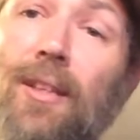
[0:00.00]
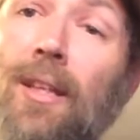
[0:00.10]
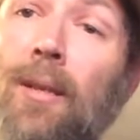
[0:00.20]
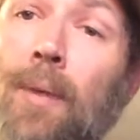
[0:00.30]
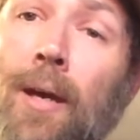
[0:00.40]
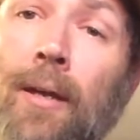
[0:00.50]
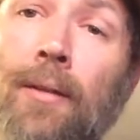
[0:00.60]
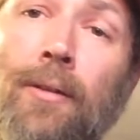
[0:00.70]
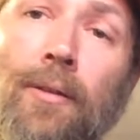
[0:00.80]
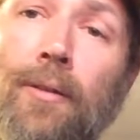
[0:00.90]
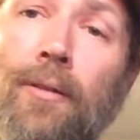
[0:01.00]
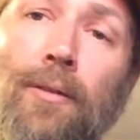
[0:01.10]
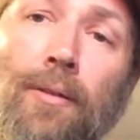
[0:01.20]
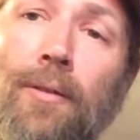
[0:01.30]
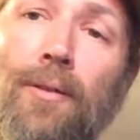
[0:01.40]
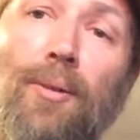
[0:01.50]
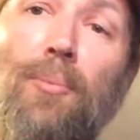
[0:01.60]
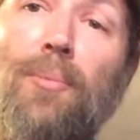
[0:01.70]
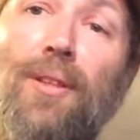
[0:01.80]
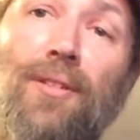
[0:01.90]
D minor,
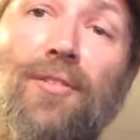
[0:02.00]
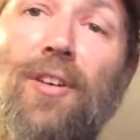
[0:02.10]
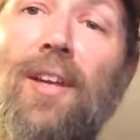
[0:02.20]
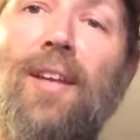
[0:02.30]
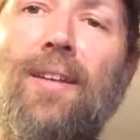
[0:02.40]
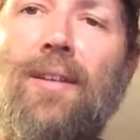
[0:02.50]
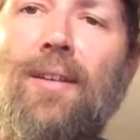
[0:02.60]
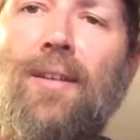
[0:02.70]
B flat,